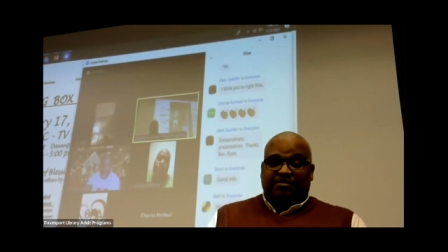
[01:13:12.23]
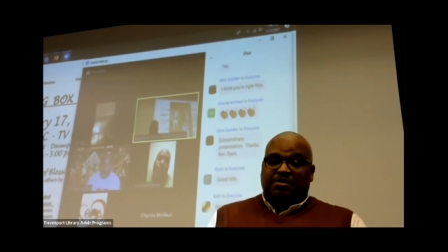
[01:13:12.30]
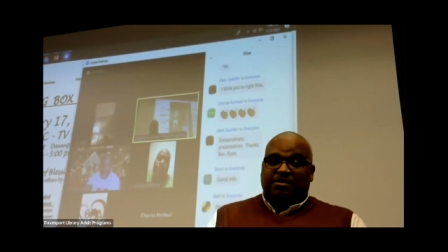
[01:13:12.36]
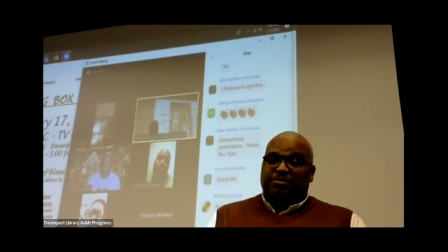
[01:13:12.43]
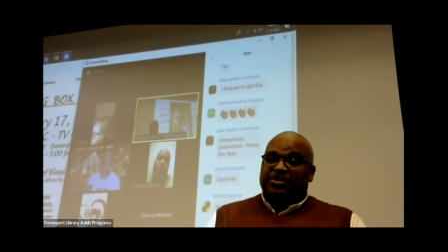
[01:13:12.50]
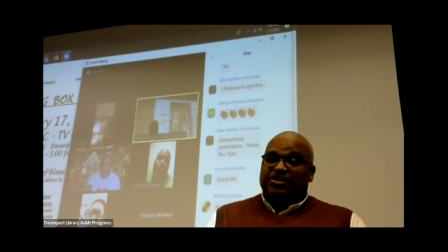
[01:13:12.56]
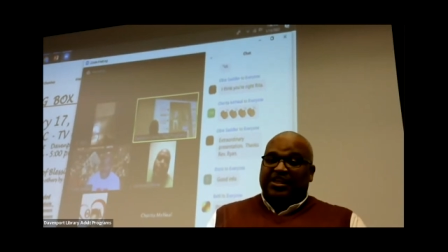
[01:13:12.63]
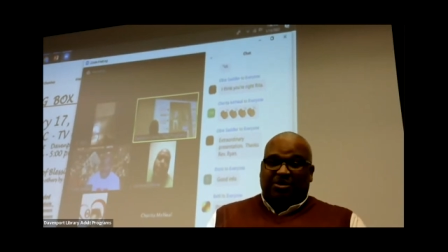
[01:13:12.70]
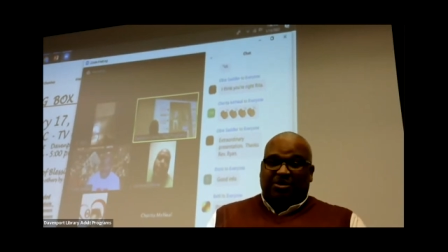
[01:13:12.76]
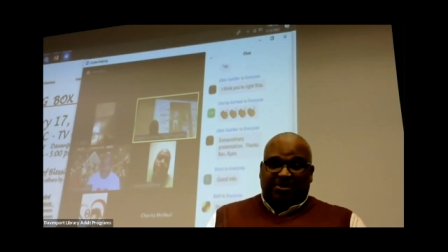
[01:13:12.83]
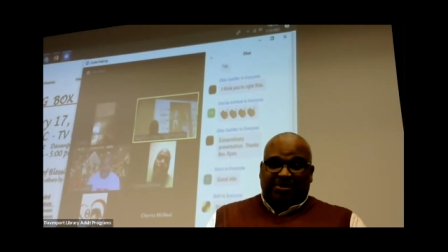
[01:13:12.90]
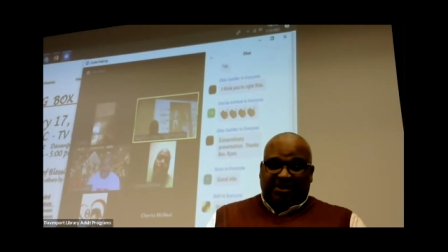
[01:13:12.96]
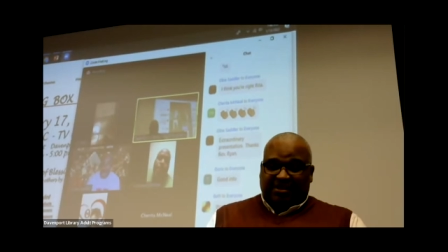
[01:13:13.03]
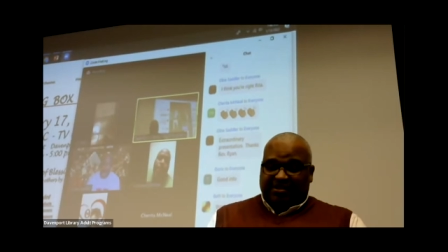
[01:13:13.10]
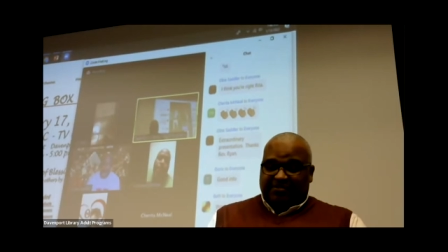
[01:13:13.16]
If you remember
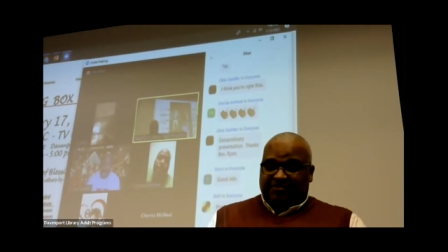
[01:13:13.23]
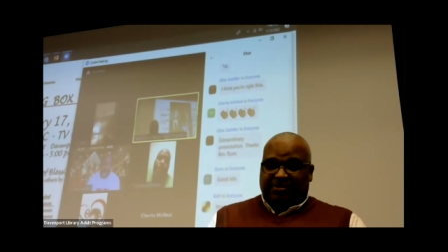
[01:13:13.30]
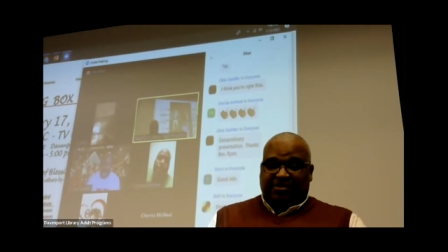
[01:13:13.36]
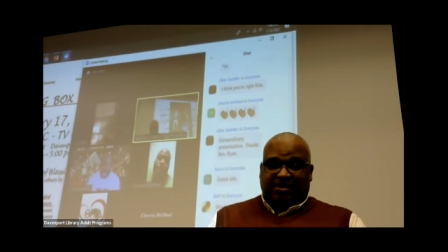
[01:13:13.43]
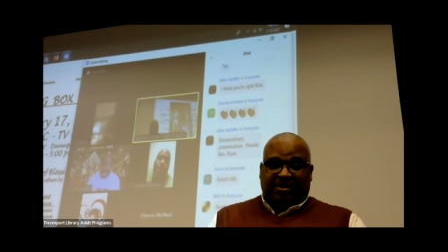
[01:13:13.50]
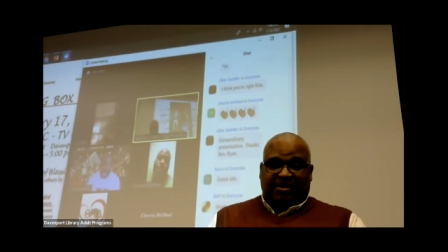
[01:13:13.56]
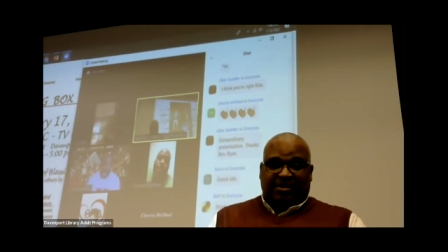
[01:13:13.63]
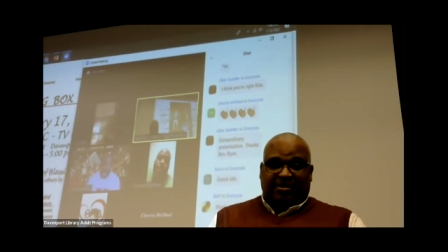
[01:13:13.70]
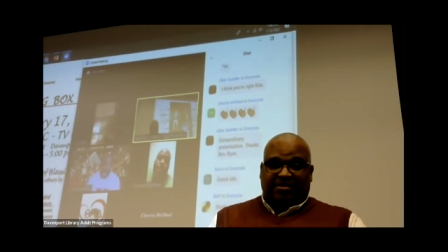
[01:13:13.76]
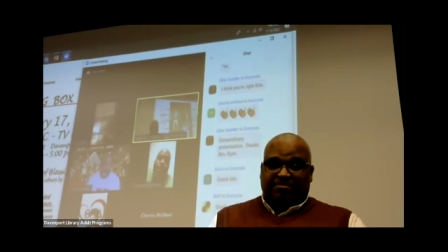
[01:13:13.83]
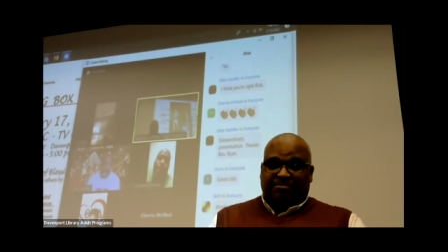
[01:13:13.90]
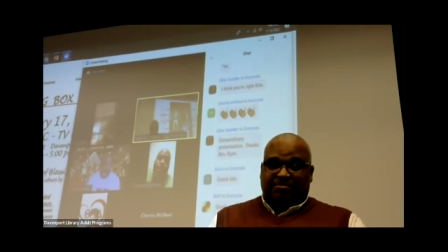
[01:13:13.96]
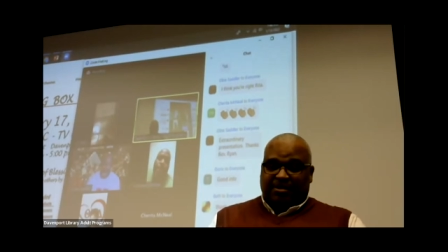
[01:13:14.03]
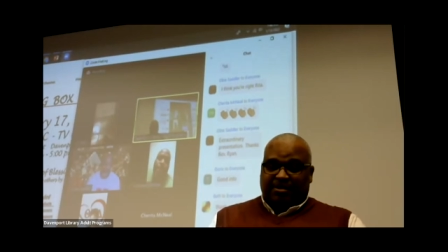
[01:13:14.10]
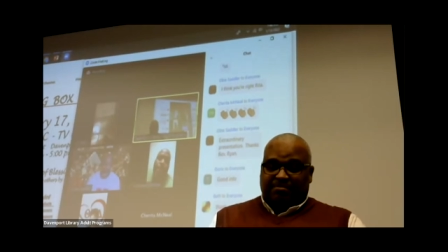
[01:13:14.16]
Selma,
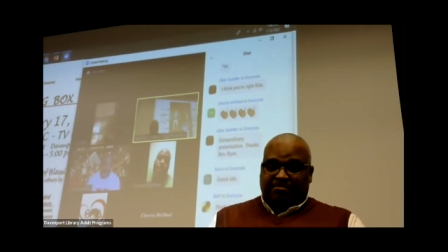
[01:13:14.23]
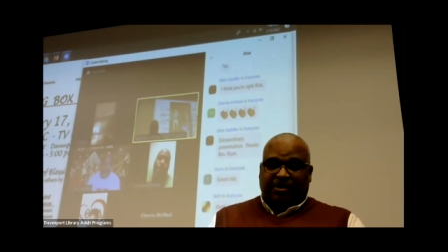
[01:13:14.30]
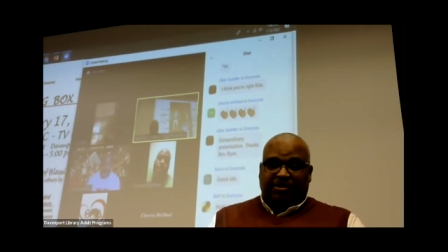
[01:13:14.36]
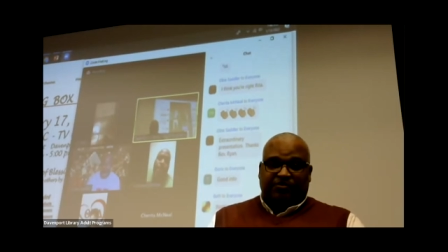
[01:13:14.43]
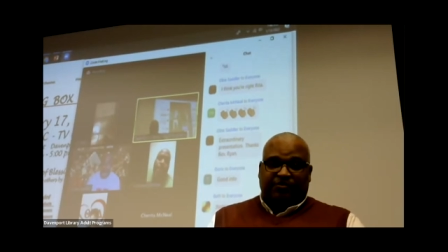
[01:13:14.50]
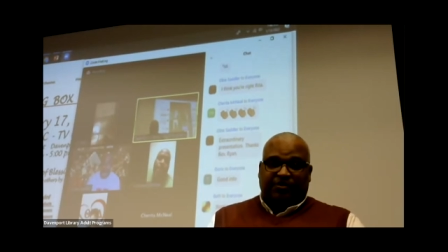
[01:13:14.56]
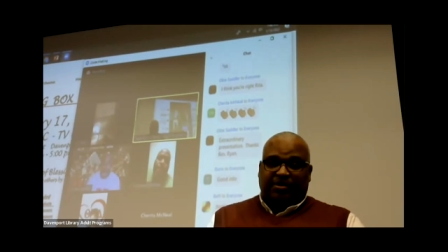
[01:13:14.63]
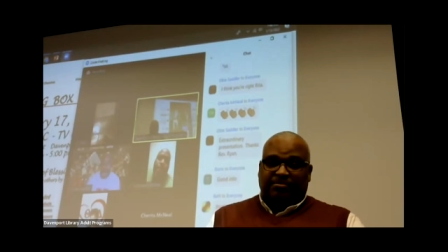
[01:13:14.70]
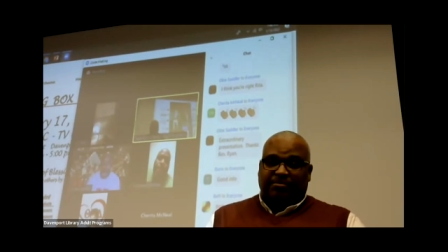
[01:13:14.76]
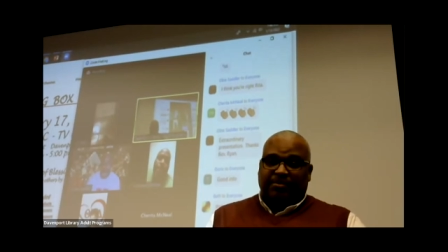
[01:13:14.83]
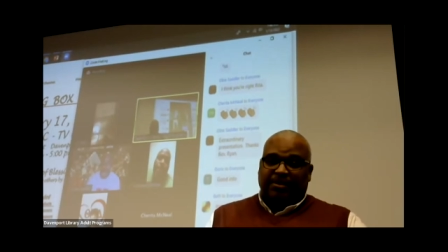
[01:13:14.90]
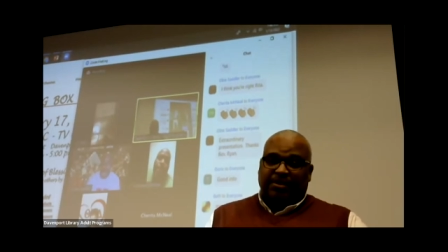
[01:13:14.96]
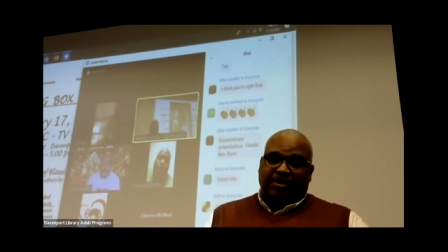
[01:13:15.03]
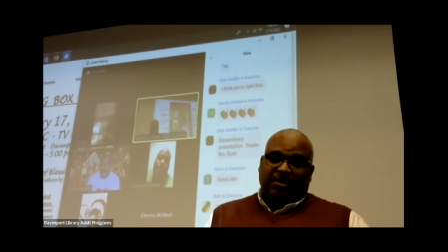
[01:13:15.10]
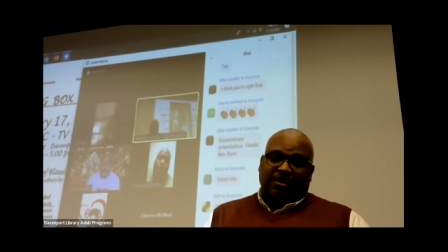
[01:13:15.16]
the march
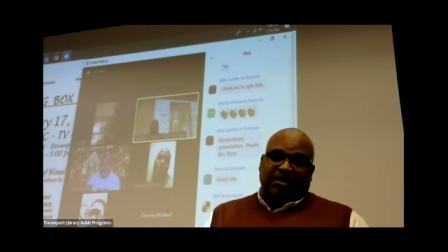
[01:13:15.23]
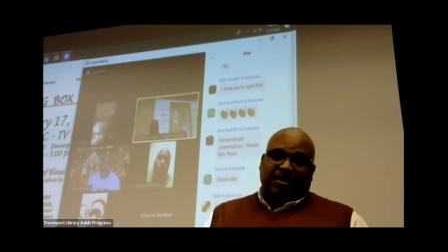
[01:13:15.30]
from